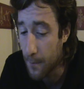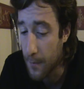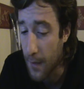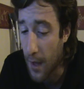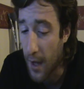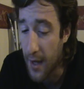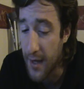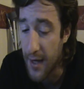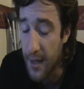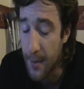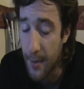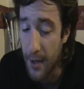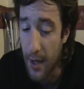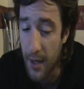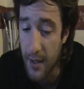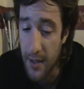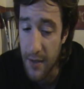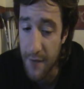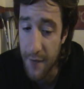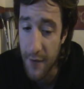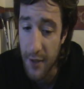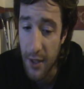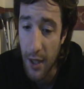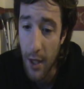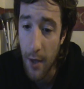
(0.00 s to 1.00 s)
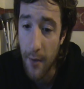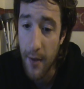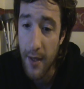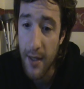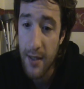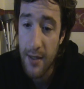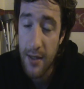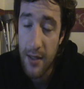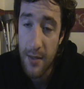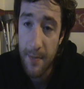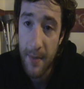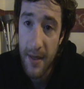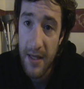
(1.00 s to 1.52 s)
Idea behind this video
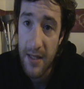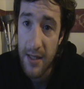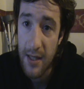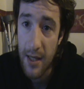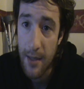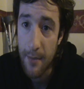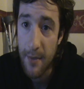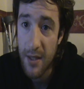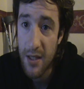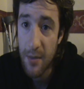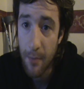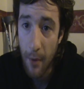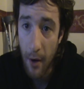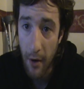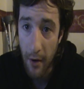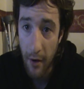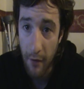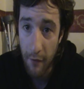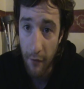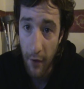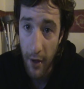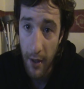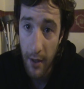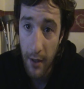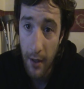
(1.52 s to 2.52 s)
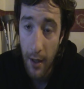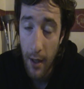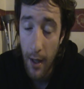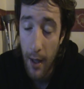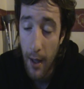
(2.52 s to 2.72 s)
is it's basically me sparring a friend.